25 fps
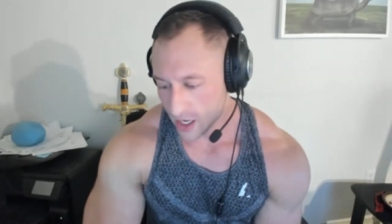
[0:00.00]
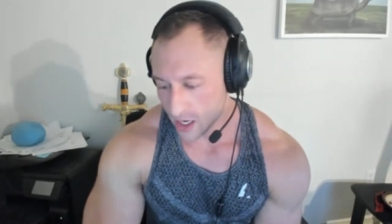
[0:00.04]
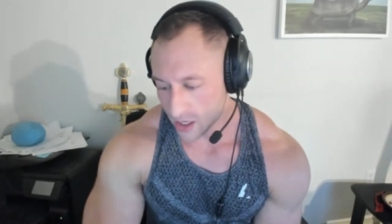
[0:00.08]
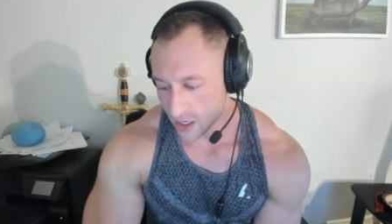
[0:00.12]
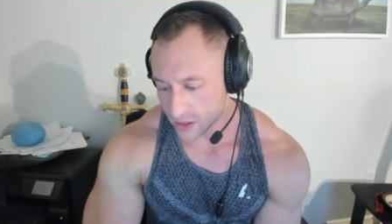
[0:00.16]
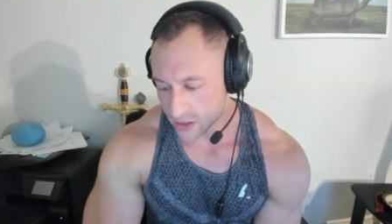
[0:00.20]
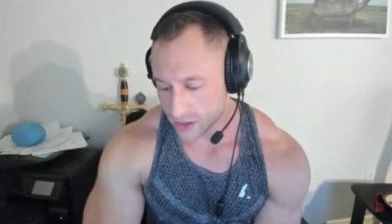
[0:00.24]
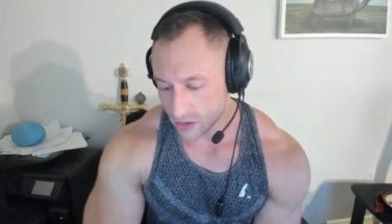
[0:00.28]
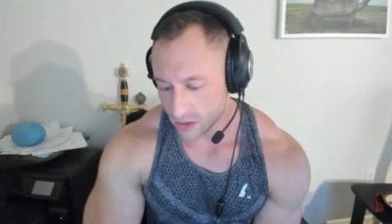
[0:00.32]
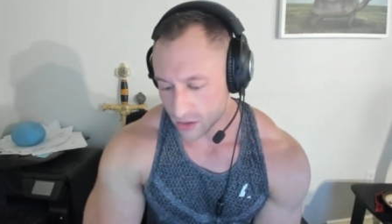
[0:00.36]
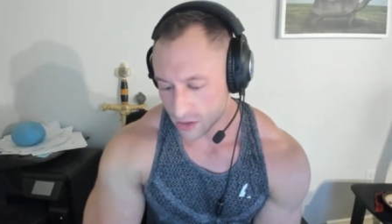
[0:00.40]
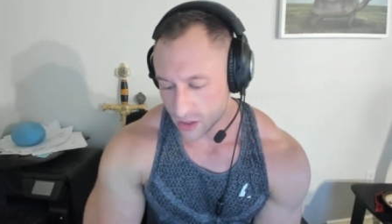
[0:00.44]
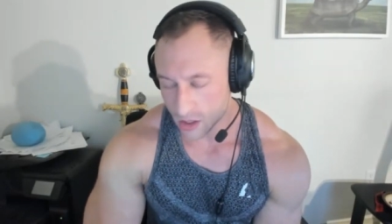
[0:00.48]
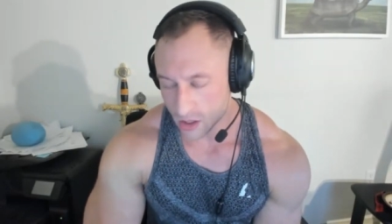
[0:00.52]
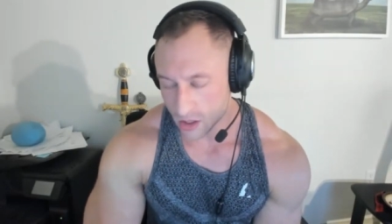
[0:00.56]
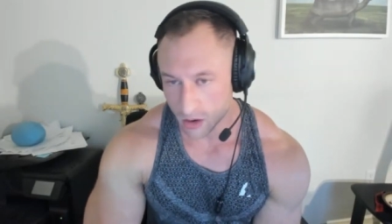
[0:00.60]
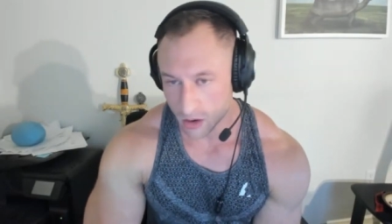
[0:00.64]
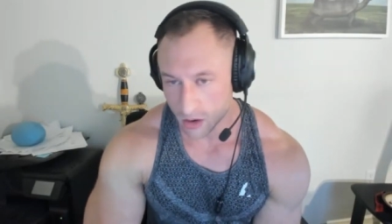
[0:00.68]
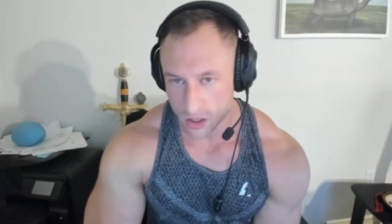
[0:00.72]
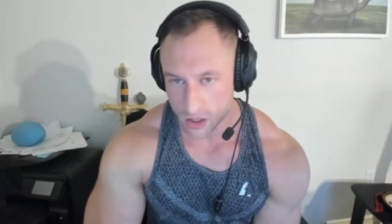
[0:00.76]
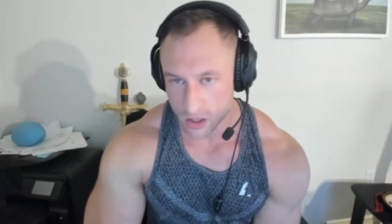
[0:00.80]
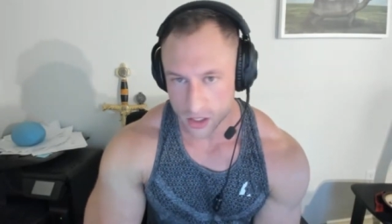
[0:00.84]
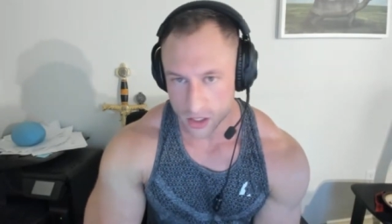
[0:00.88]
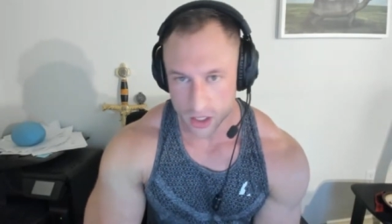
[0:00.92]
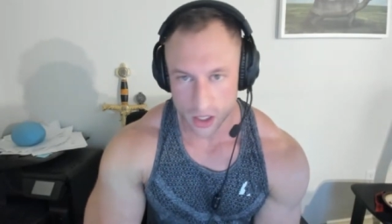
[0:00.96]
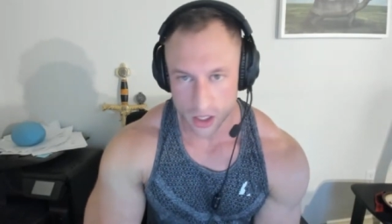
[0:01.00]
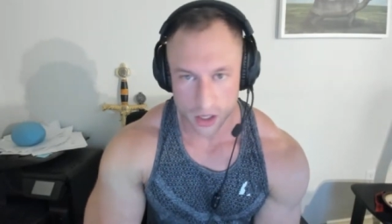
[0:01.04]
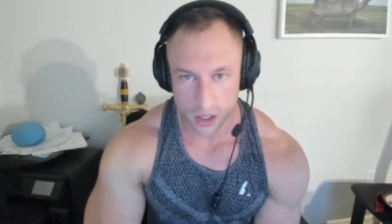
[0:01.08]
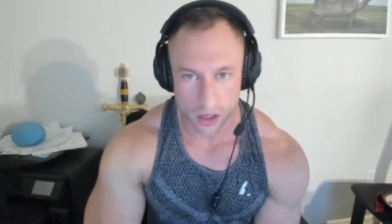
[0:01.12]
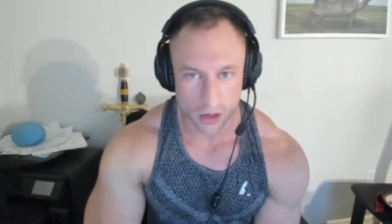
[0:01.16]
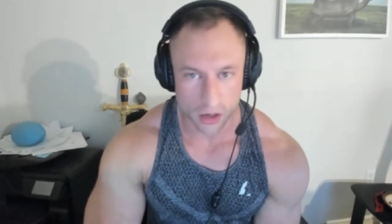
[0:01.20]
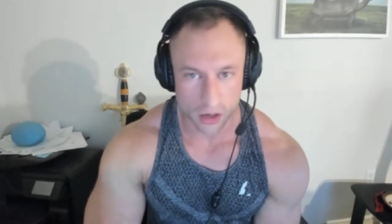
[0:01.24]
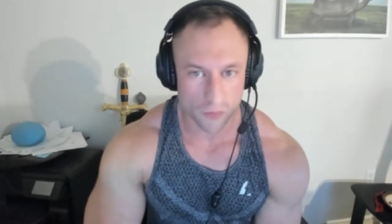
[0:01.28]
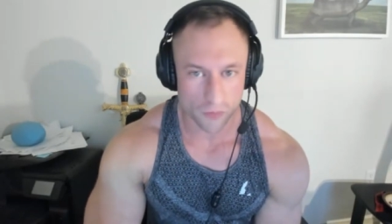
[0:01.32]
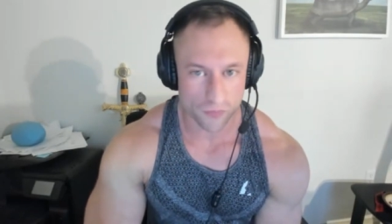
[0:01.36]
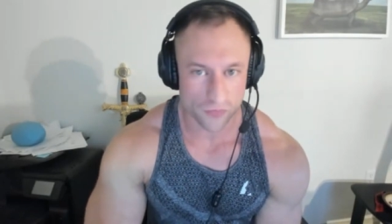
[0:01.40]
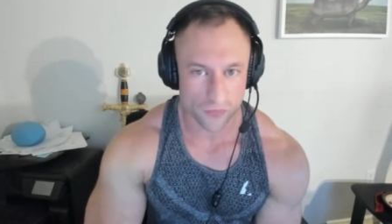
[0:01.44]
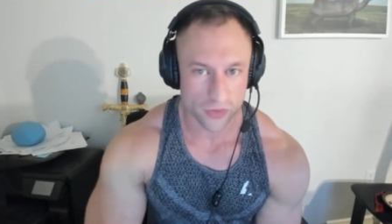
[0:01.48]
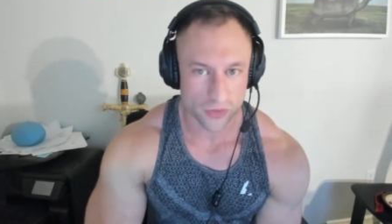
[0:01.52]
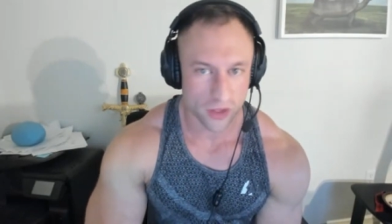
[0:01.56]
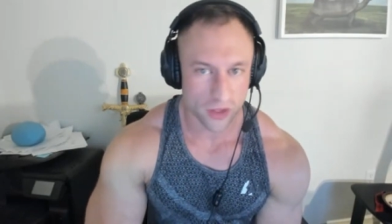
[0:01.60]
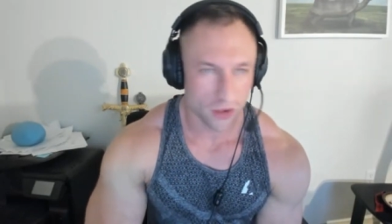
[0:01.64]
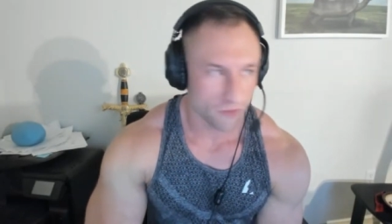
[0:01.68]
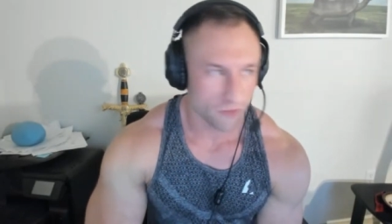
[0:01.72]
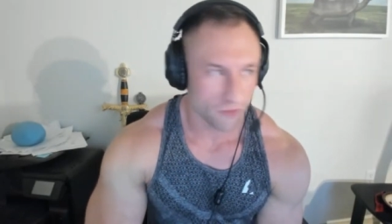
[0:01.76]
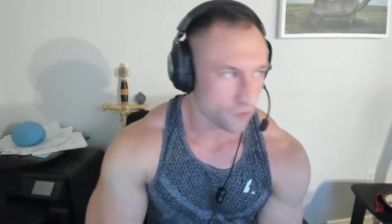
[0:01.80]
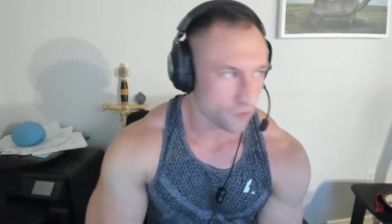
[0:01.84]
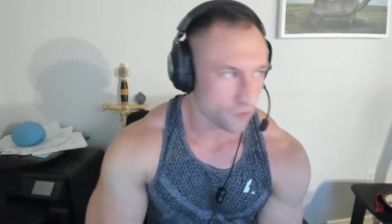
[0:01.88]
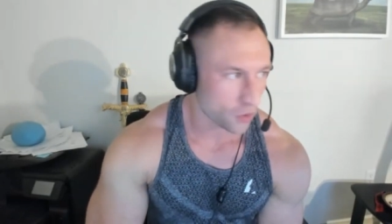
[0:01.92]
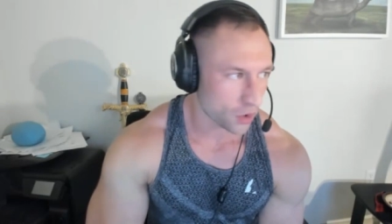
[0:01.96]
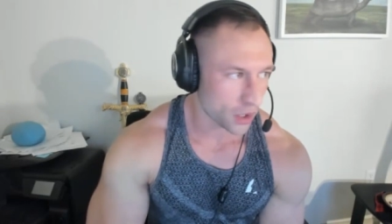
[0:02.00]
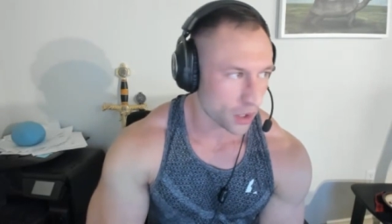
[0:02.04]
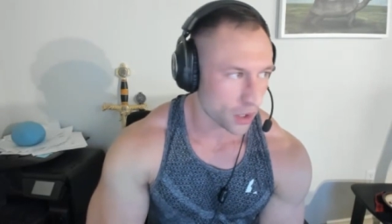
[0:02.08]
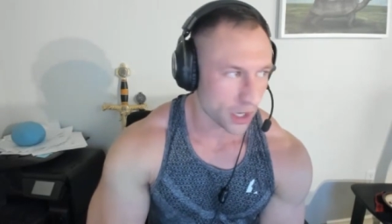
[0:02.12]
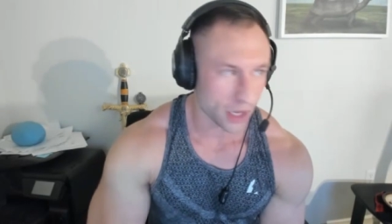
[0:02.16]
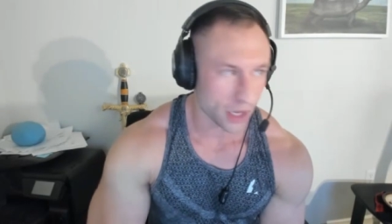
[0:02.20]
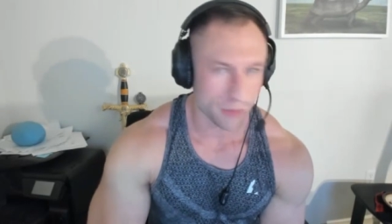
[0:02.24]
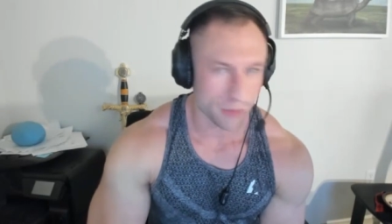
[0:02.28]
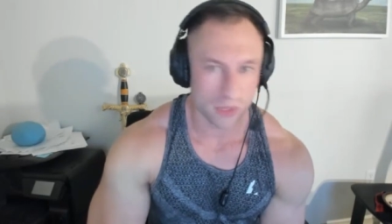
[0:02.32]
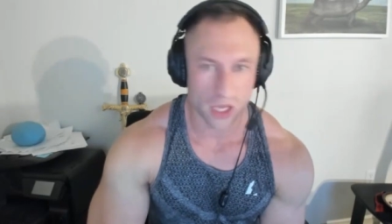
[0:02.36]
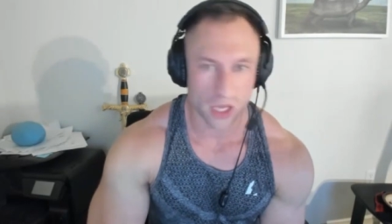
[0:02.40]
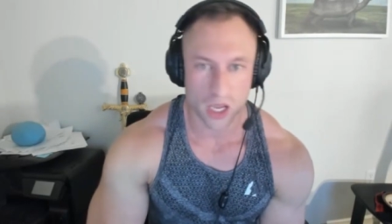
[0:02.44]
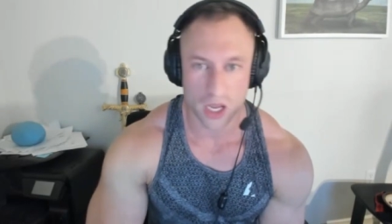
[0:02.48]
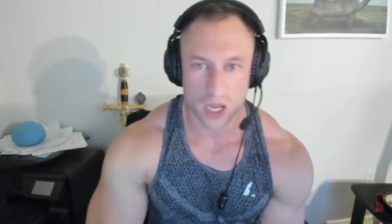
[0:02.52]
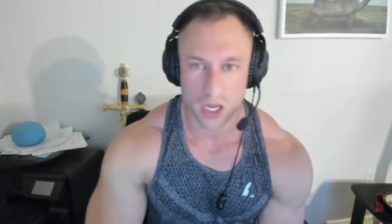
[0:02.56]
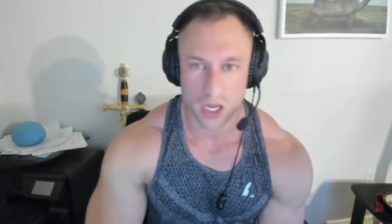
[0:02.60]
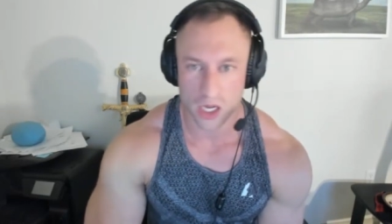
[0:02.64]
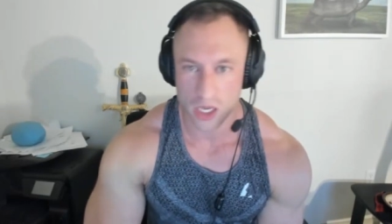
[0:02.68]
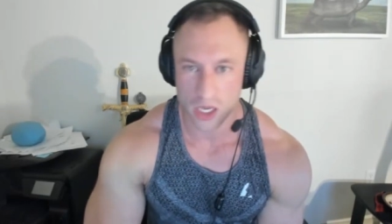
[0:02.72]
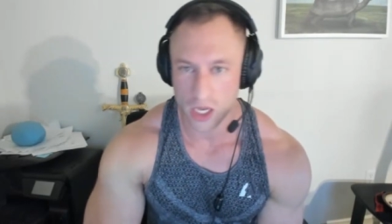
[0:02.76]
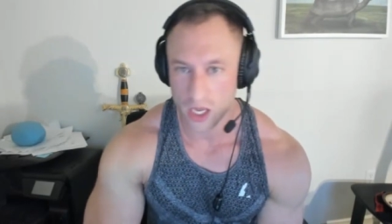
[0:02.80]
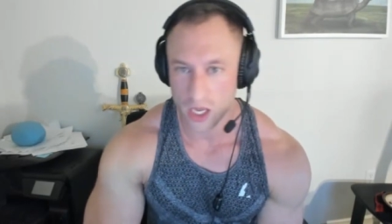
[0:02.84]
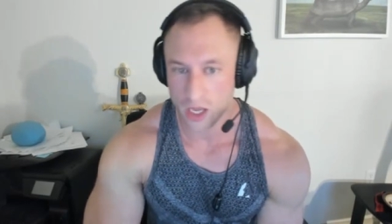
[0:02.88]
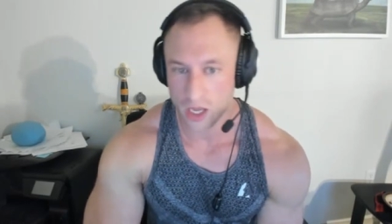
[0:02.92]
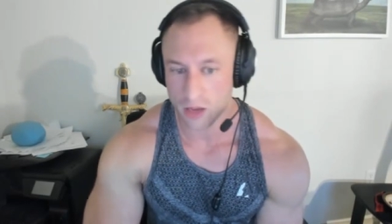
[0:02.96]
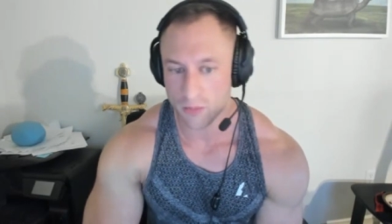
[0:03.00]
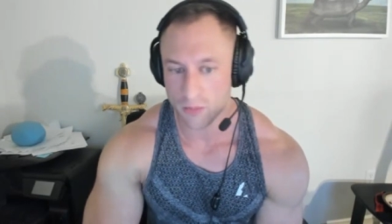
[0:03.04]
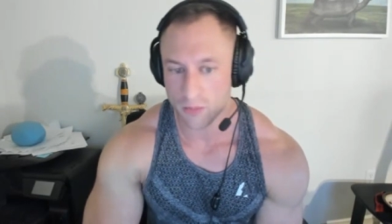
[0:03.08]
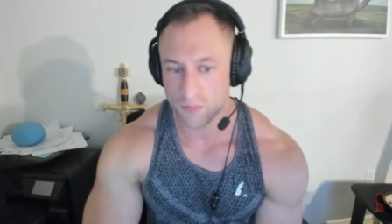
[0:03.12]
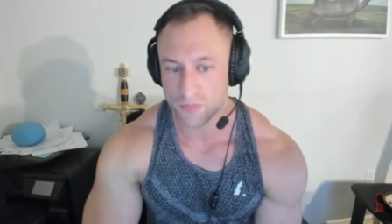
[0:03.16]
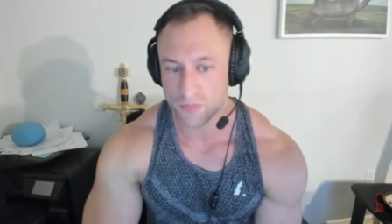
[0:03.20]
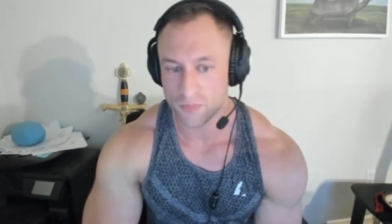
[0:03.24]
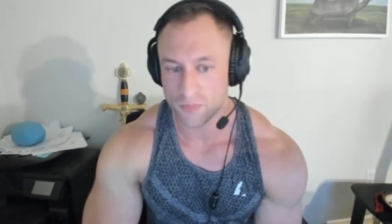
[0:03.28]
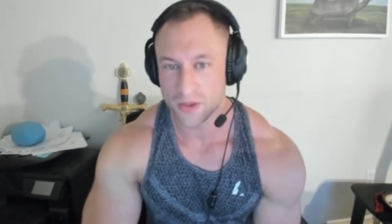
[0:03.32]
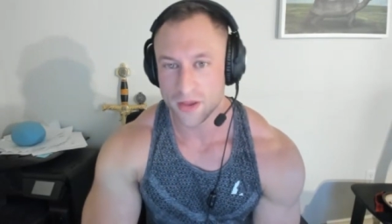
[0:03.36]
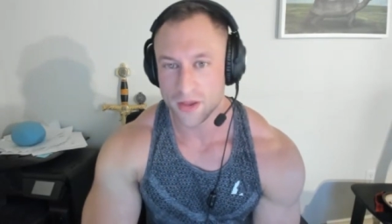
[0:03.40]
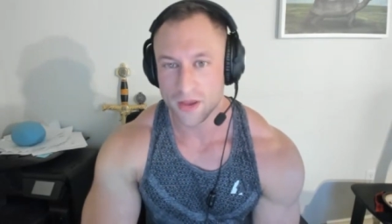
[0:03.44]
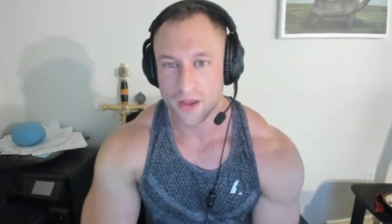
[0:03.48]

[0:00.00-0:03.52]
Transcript: and I was doing cardio 4 a.m. to 8 a.m.